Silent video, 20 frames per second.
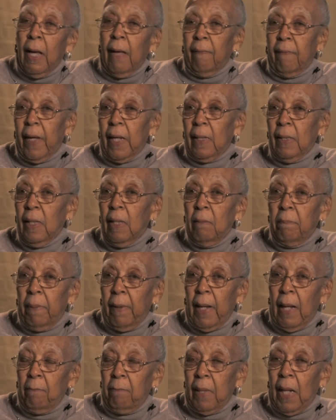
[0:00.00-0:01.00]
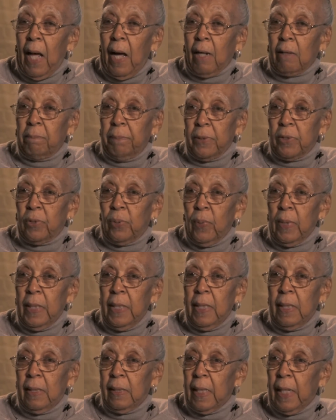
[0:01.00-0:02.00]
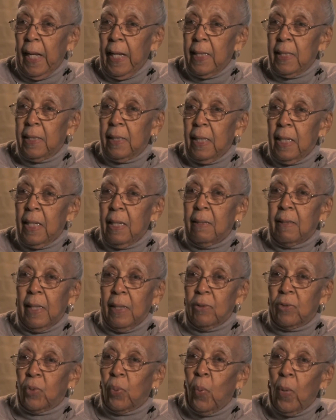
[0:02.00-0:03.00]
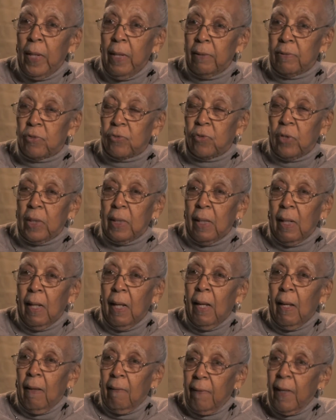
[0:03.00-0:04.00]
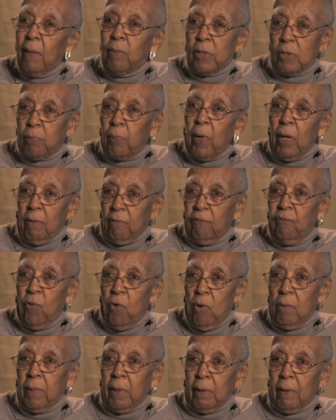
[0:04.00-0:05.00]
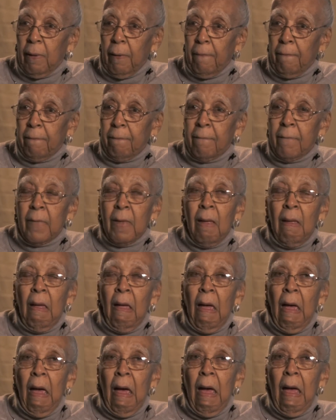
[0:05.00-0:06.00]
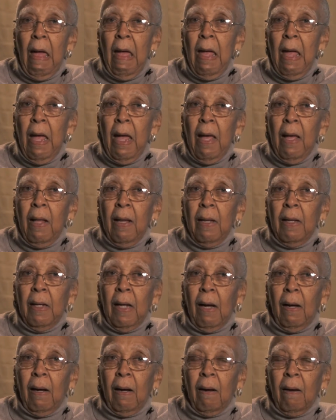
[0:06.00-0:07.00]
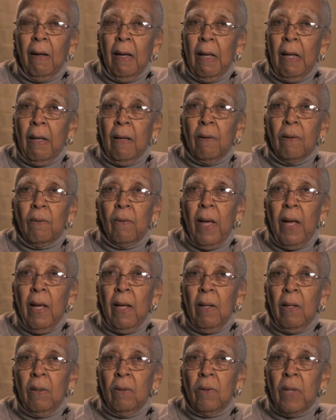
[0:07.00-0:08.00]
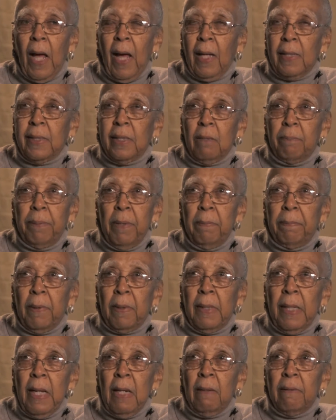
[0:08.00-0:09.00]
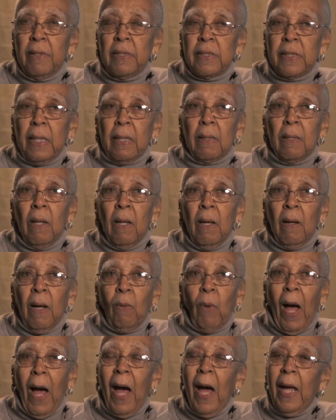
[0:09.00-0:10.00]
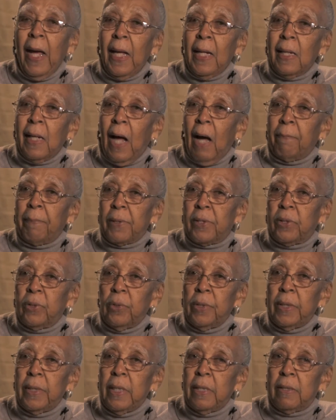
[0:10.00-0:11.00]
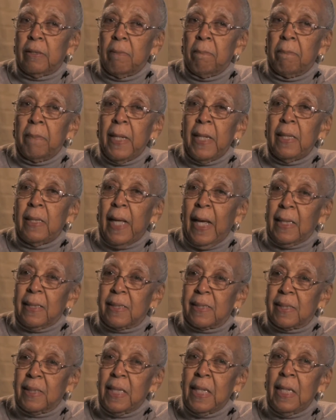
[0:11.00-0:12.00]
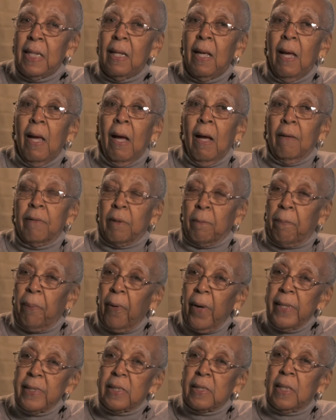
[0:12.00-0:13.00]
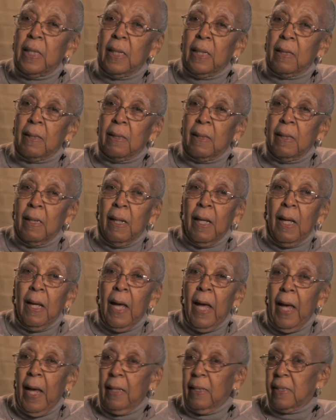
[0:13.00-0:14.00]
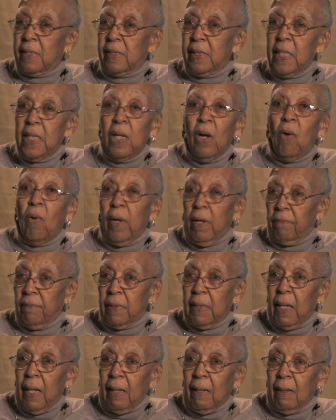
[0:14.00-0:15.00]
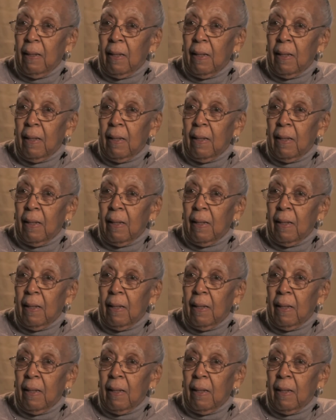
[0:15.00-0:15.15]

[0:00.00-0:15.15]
that little block between 18th and 20th Street, that was Brown-Forman. And I tell people now that I had an opportunity to meet and see the president and the CEO every day,